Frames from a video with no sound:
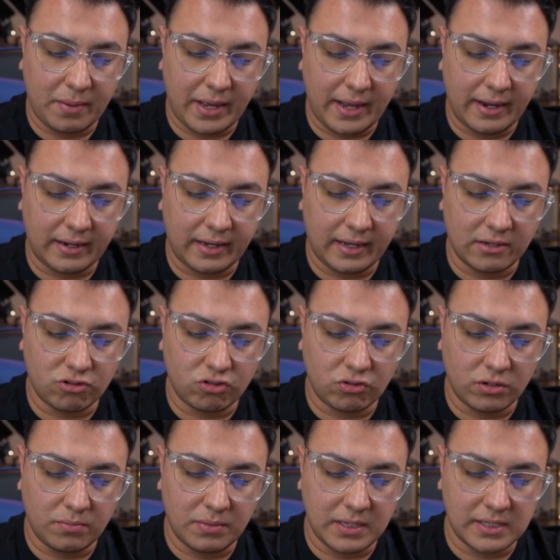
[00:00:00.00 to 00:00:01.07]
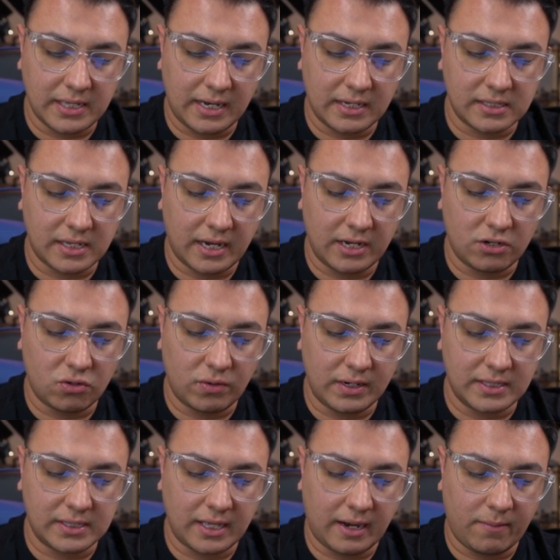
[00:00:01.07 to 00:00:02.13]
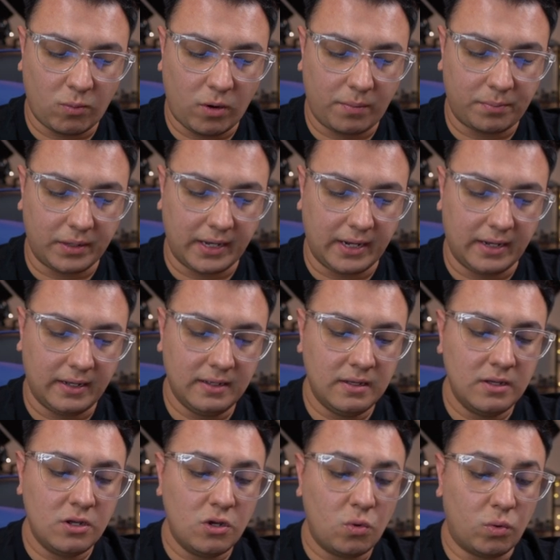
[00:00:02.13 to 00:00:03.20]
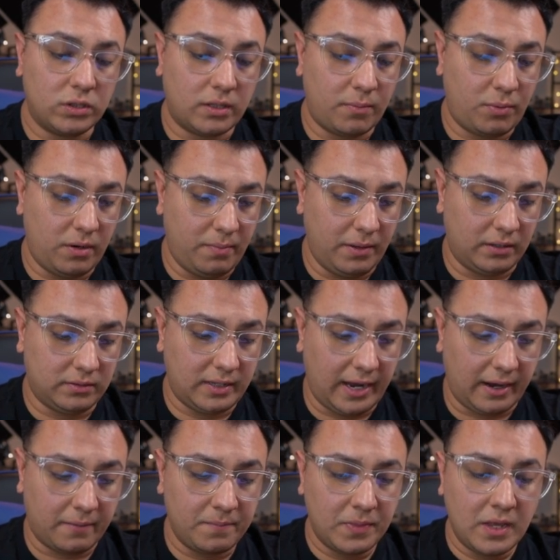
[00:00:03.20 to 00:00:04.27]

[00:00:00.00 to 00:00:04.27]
pack and should be set aside during setup while playing with the pre-built deck.